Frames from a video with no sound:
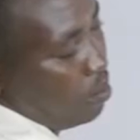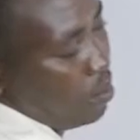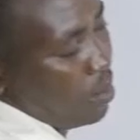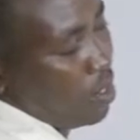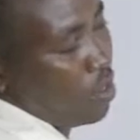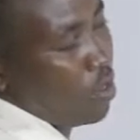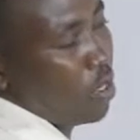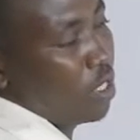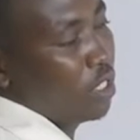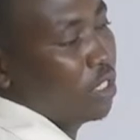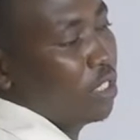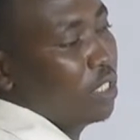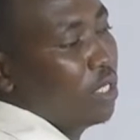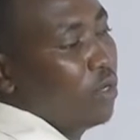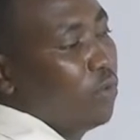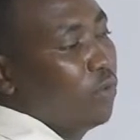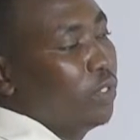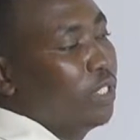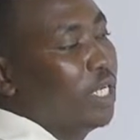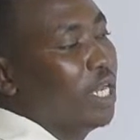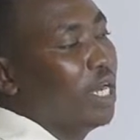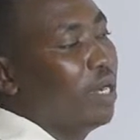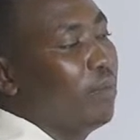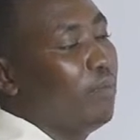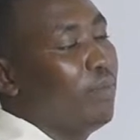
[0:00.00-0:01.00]
because
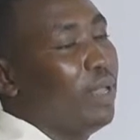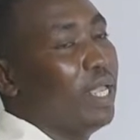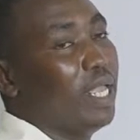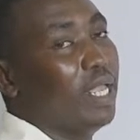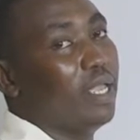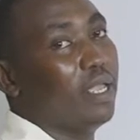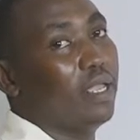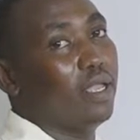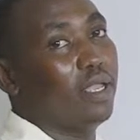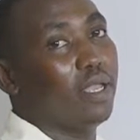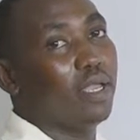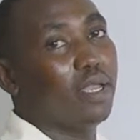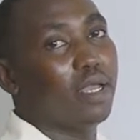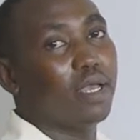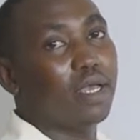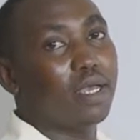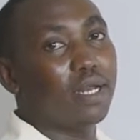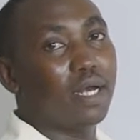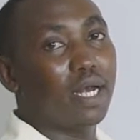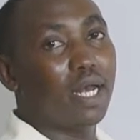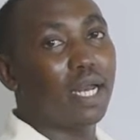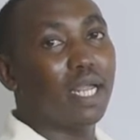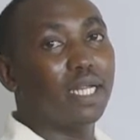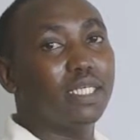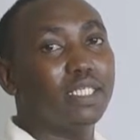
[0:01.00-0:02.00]
we shall be
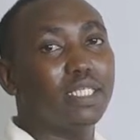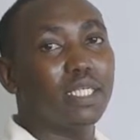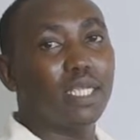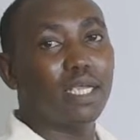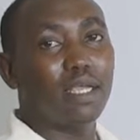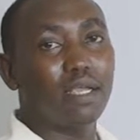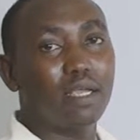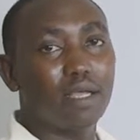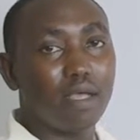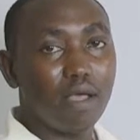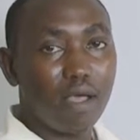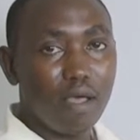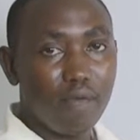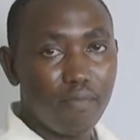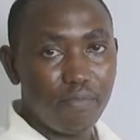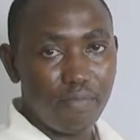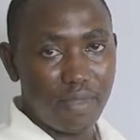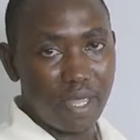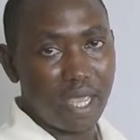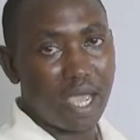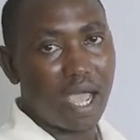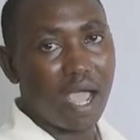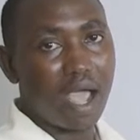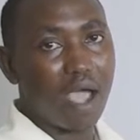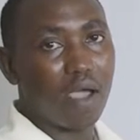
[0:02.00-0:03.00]
relating
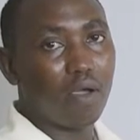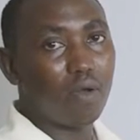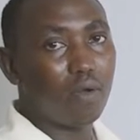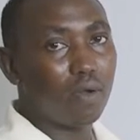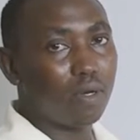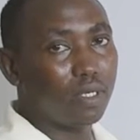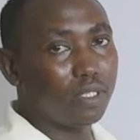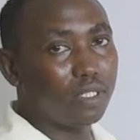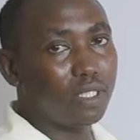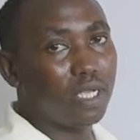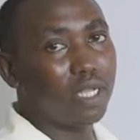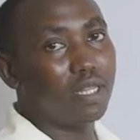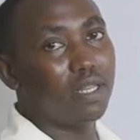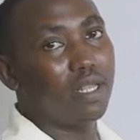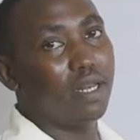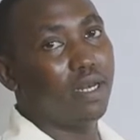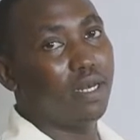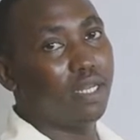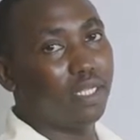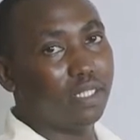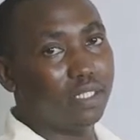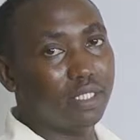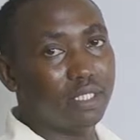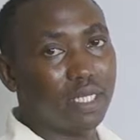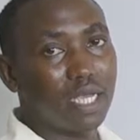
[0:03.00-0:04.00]
the angles and the
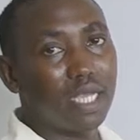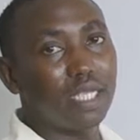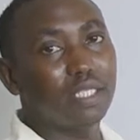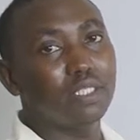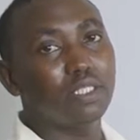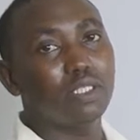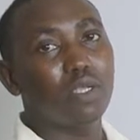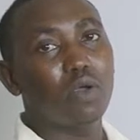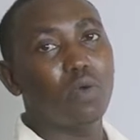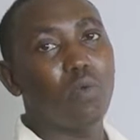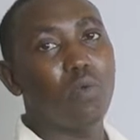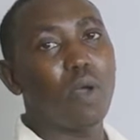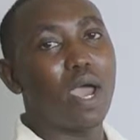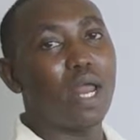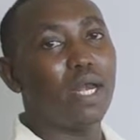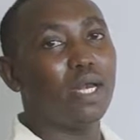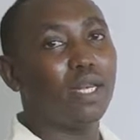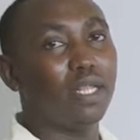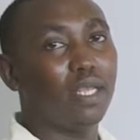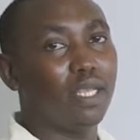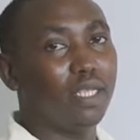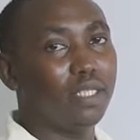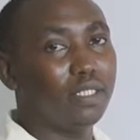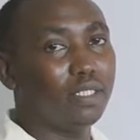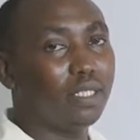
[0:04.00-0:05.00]
distance
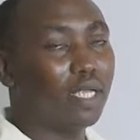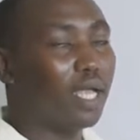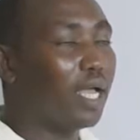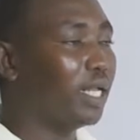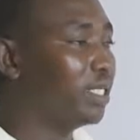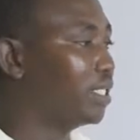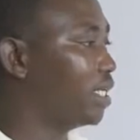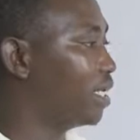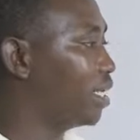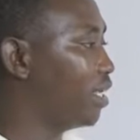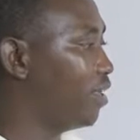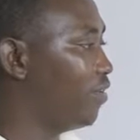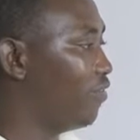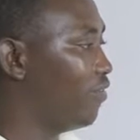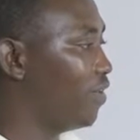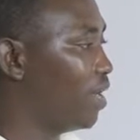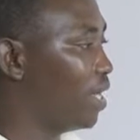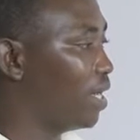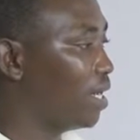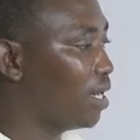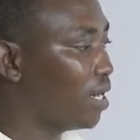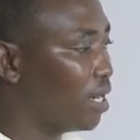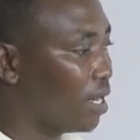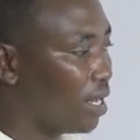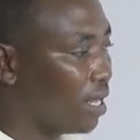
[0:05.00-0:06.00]
one is at a
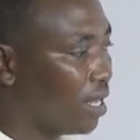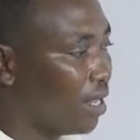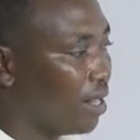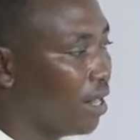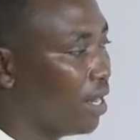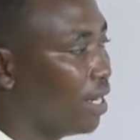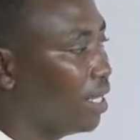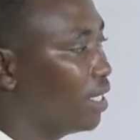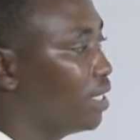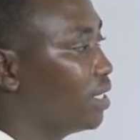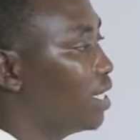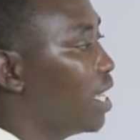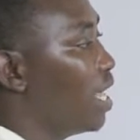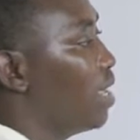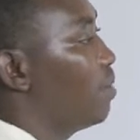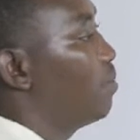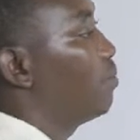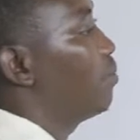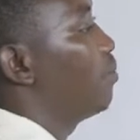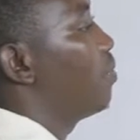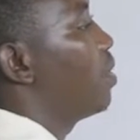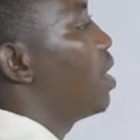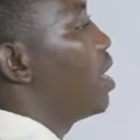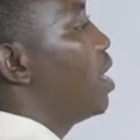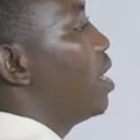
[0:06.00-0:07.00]
given
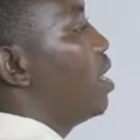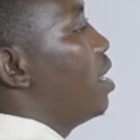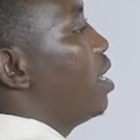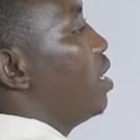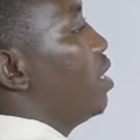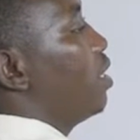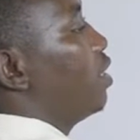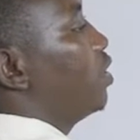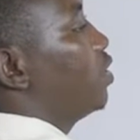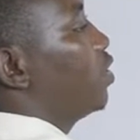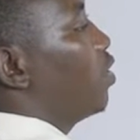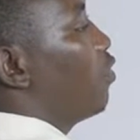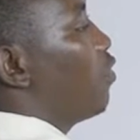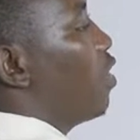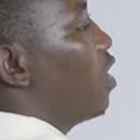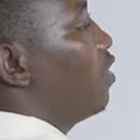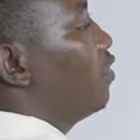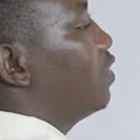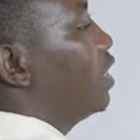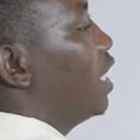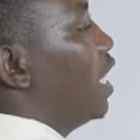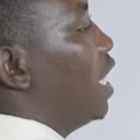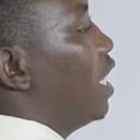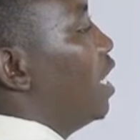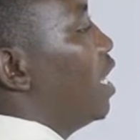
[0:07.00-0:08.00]
time. So we
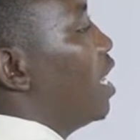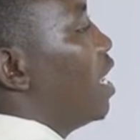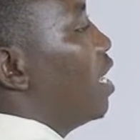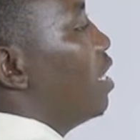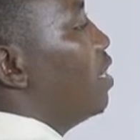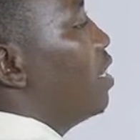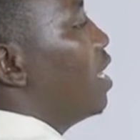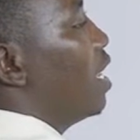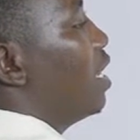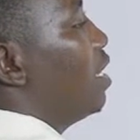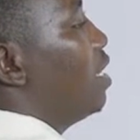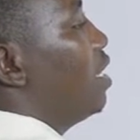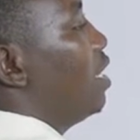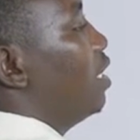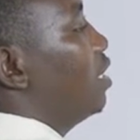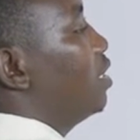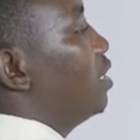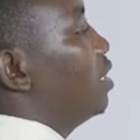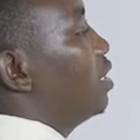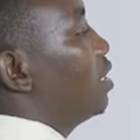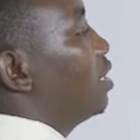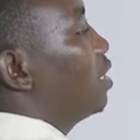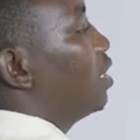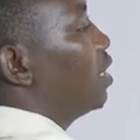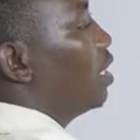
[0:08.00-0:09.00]
have said that
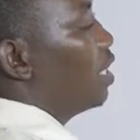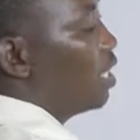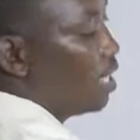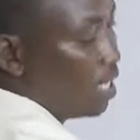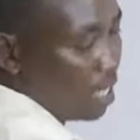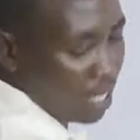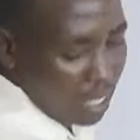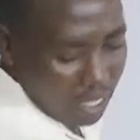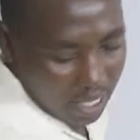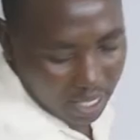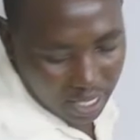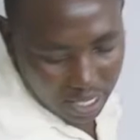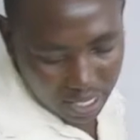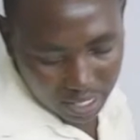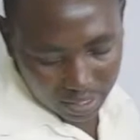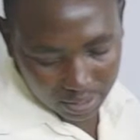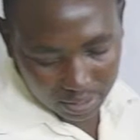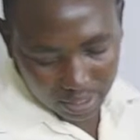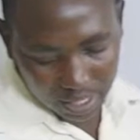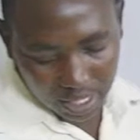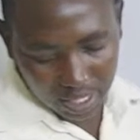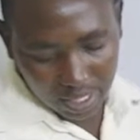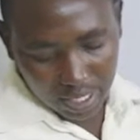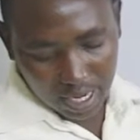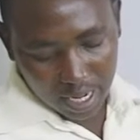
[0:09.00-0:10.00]
this
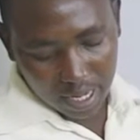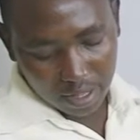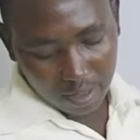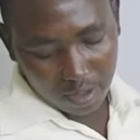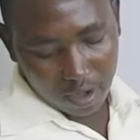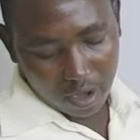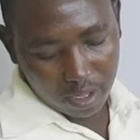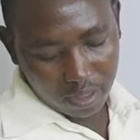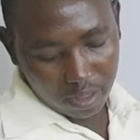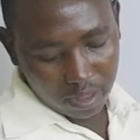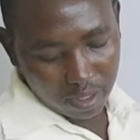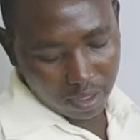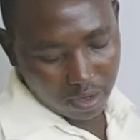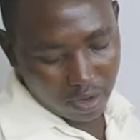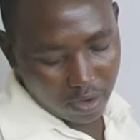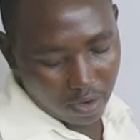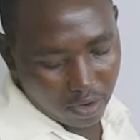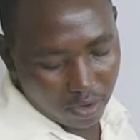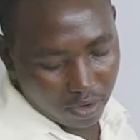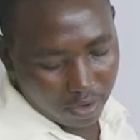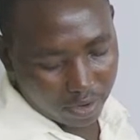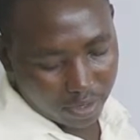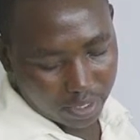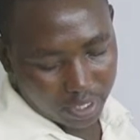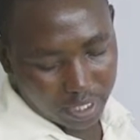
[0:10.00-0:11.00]
is the north
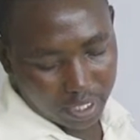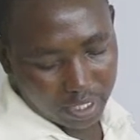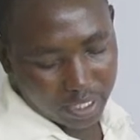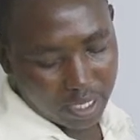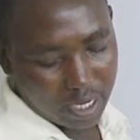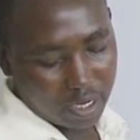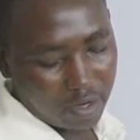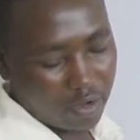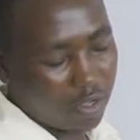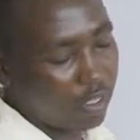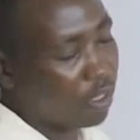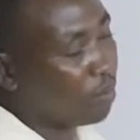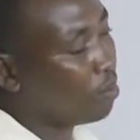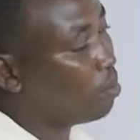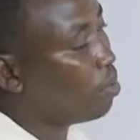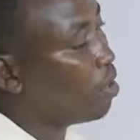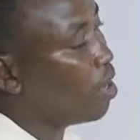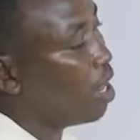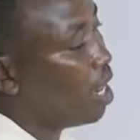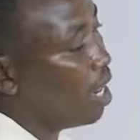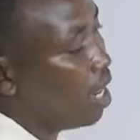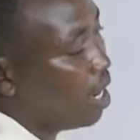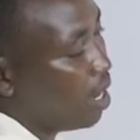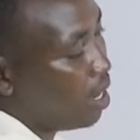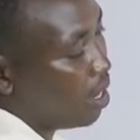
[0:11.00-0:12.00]
or the North
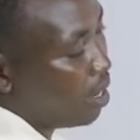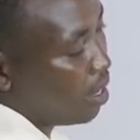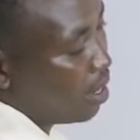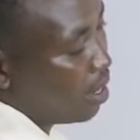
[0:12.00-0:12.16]
Pole.